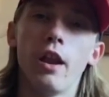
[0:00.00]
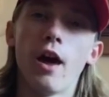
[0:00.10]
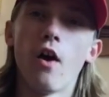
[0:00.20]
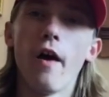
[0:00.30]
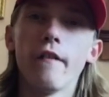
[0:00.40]

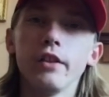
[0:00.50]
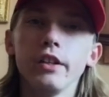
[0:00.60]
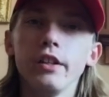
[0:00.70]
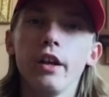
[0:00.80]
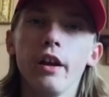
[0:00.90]
Now
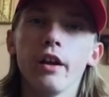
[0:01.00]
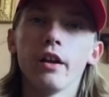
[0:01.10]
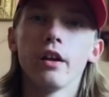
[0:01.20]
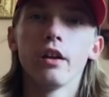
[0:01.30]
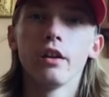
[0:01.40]
every
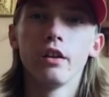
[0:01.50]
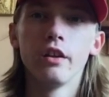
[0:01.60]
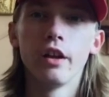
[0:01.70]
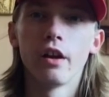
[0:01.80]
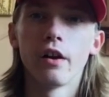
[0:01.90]

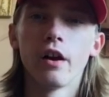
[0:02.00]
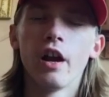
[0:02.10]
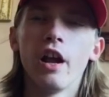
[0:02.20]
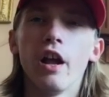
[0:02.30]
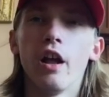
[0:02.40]
year,
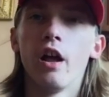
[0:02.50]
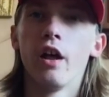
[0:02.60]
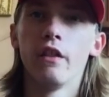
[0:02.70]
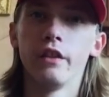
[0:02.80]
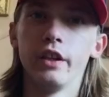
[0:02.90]

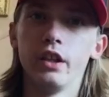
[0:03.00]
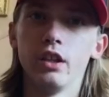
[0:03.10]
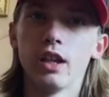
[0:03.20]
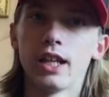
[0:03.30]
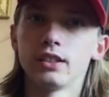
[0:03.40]

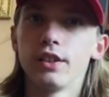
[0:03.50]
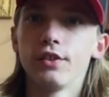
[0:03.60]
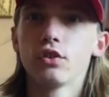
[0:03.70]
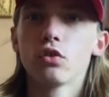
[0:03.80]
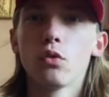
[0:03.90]
the last day
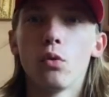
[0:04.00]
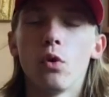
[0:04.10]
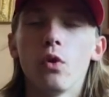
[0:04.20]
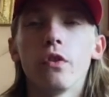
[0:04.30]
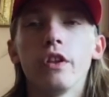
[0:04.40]
of
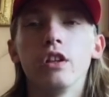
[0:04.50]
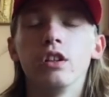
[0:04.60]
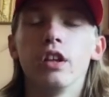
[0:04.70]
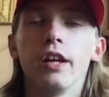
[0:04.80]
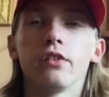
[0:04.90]
school,
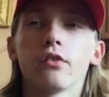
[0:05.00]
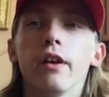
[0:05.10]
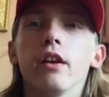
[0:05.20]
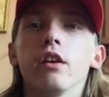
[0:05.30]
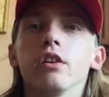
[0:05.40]
the 8th
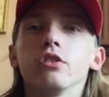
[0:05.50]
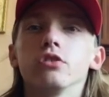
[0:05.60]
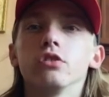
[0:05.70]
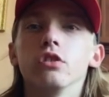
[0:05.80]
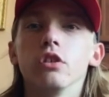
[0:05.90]

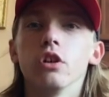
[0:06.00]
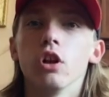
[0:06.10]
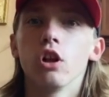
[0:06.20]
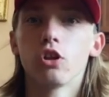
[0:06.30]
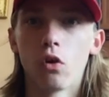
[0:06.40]
graders
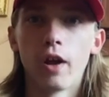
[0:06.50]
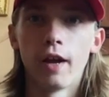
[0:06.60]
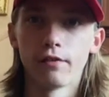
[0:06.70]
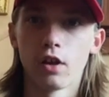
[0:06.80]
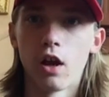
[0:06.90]
don't
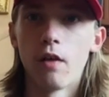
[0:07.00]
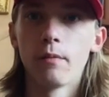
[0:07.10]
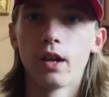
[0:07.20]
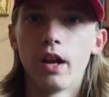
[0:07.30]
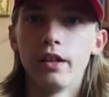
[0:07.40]
have to come
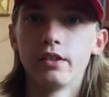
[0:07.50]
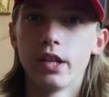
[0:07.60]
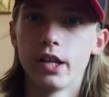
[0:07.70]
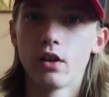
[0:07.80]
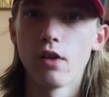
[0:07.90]
because
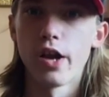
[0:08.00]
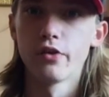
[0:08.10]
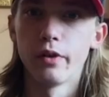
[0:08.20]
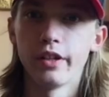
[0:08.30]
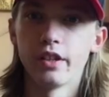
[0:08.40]
they
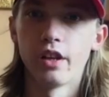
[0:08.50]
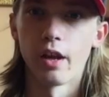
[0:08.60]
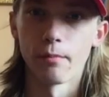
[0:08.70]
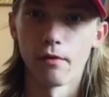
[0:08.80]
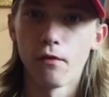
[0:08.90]
graduate the
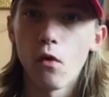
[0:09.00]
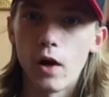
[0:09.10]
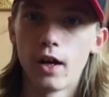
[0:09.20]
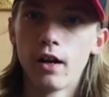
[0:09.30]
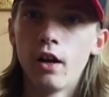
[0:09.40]
night
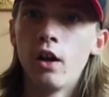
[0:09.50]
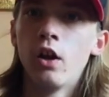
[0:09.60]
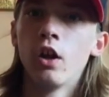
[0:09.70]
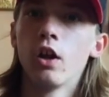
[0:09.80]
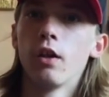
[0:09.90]
before.
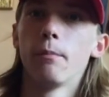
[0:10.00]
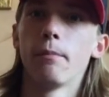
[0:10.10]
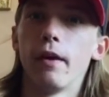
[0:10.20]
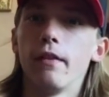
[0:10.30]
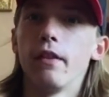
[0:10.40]

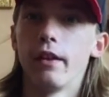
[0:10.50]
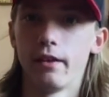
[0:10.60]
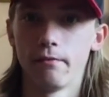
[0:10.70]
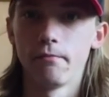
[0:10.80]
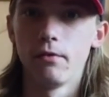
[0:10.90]
But they